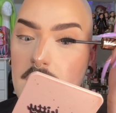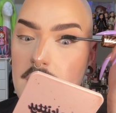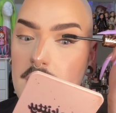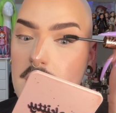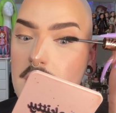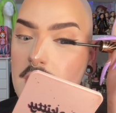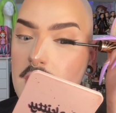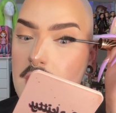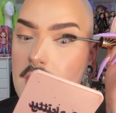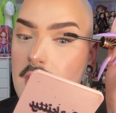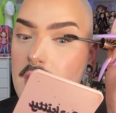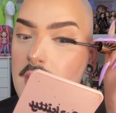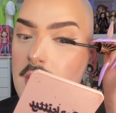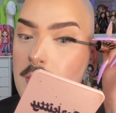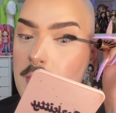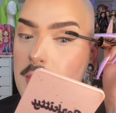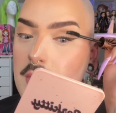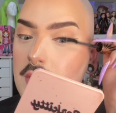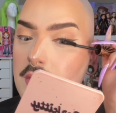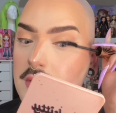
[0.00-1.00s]
that you can kind
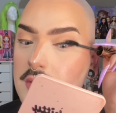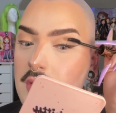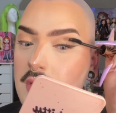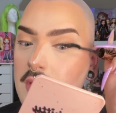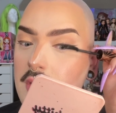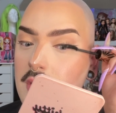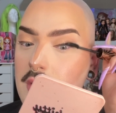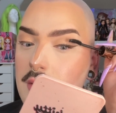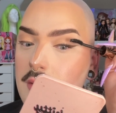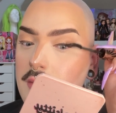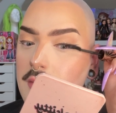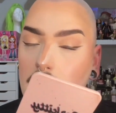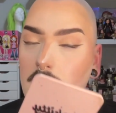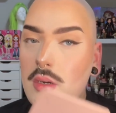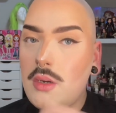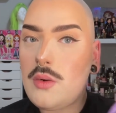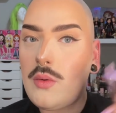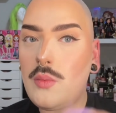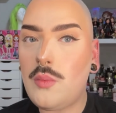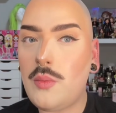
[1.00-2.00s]
of build on.
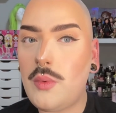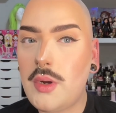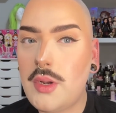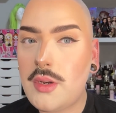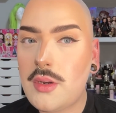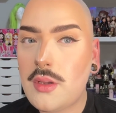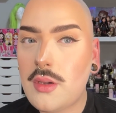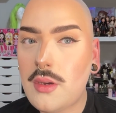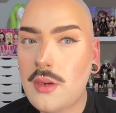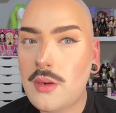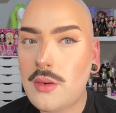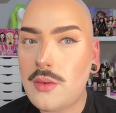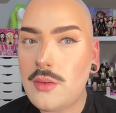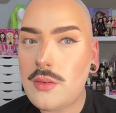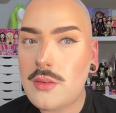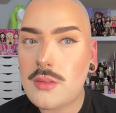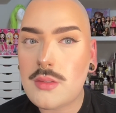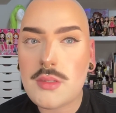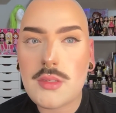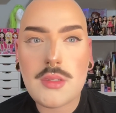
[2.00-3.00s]
One
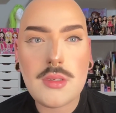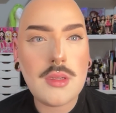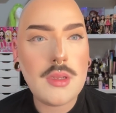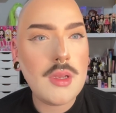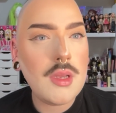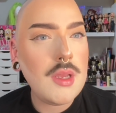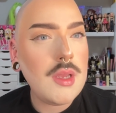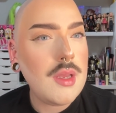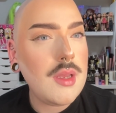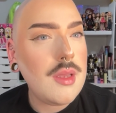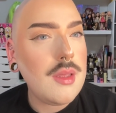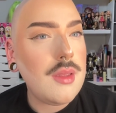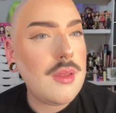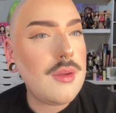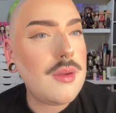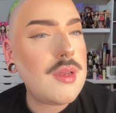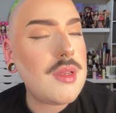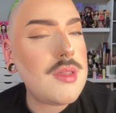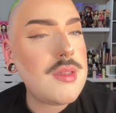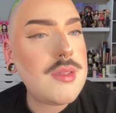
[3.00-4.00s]
coat. You
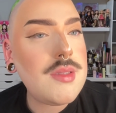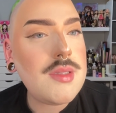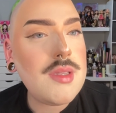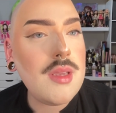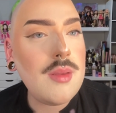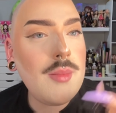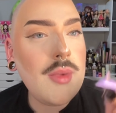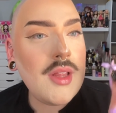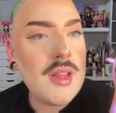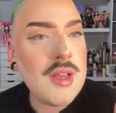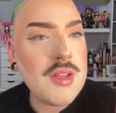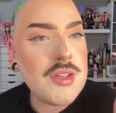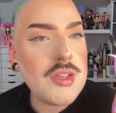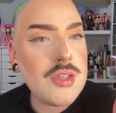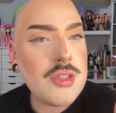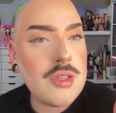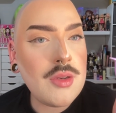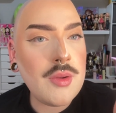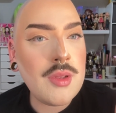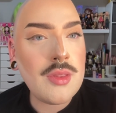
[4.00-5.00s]
can see my lashes
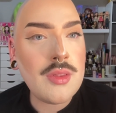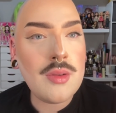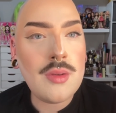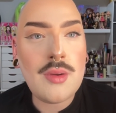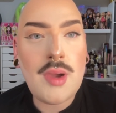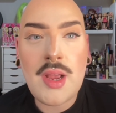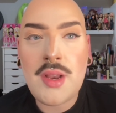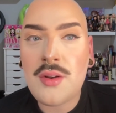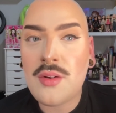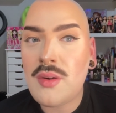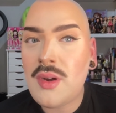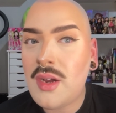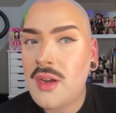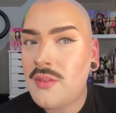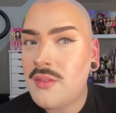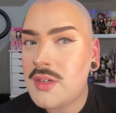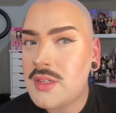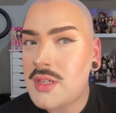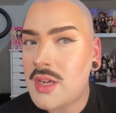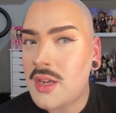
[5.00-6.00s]
showing through. I don't
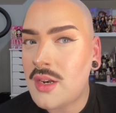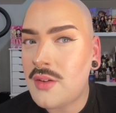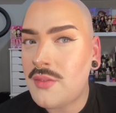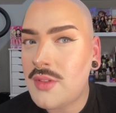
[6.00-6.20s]
have a ton of